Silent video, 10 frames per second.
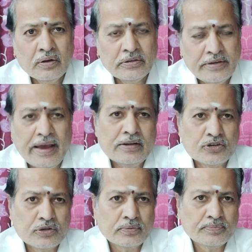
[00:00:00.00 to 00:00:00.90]

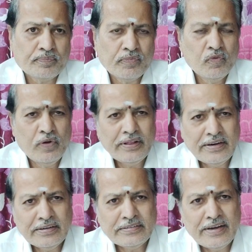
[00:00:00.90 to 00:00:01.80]
Sales.
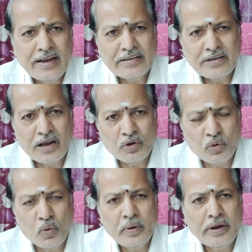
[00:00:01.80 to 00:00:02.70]
Whether the sales are
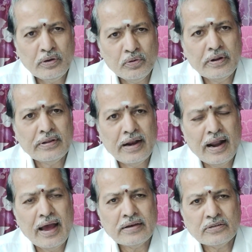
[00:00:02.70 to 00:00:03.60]
growing during the
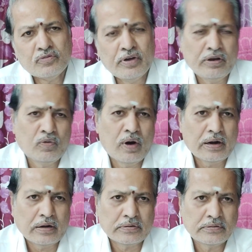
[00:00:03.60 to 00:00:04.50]
last 5
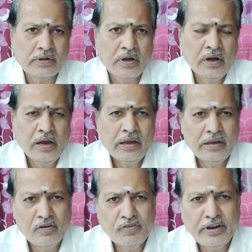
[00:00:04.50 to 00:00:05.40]
quarters.
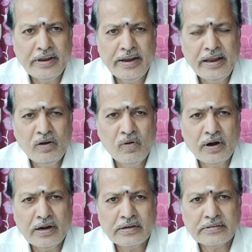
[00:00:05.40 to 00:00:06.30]
If in any
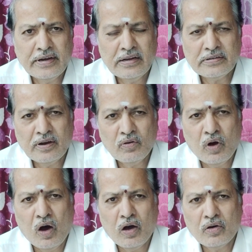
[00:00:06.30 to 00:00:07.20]
quarter sales have
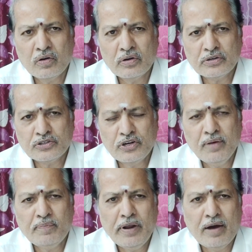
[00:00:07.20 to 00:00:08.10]
gone
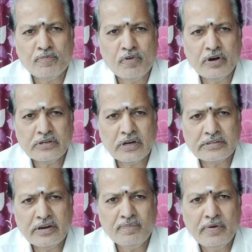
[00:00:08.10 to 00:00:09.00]
steeply upwards
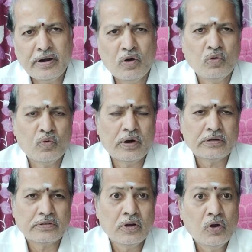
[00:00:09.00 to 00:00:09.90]
or steeply
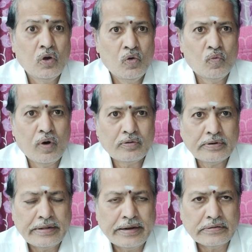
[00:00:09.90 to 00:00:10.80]
downwards, what
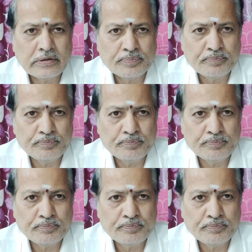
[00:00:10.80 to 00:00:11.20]
was the reason?